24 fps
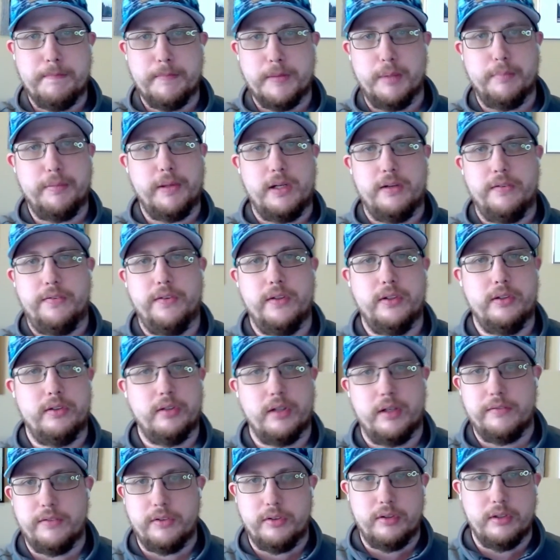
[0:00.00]
The benefits,
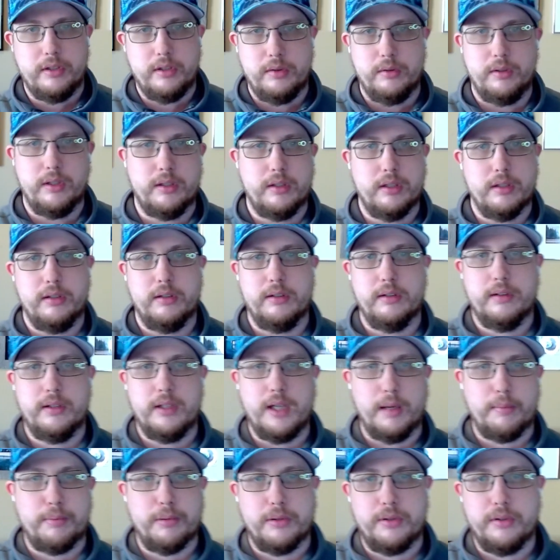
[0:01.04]
obviously, you get to the
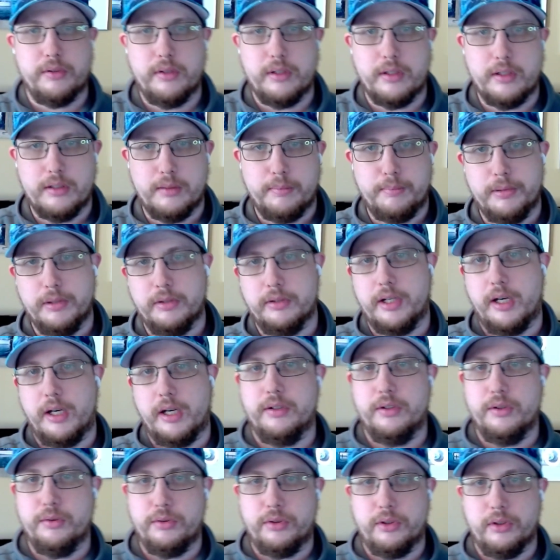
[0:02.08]
opportunity to build out
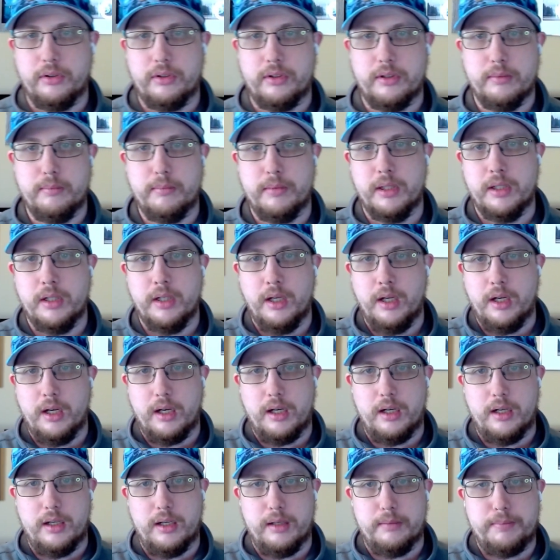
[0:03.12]
a new system
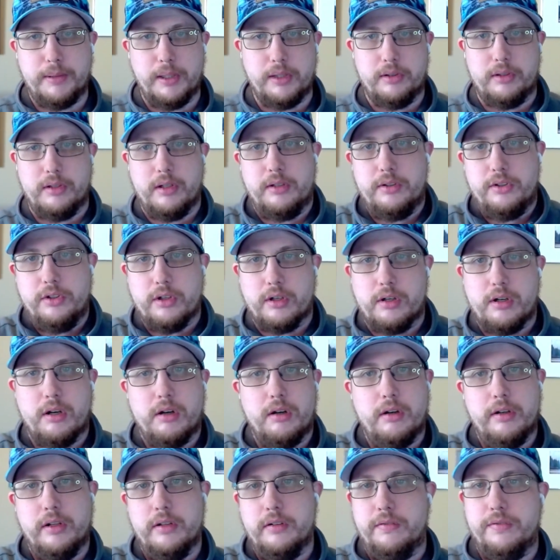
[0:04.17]
based on your
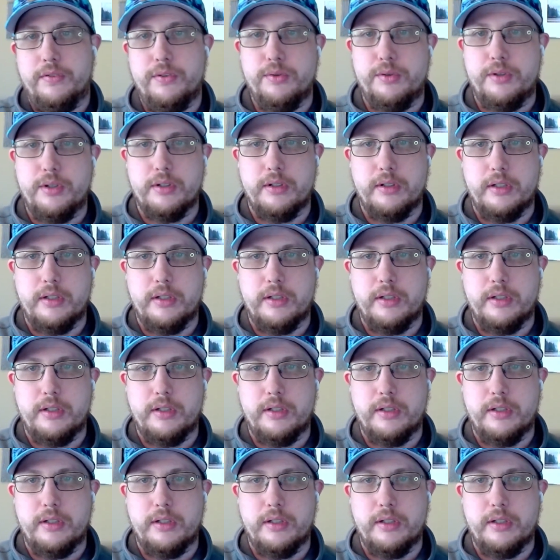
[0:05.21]
current and future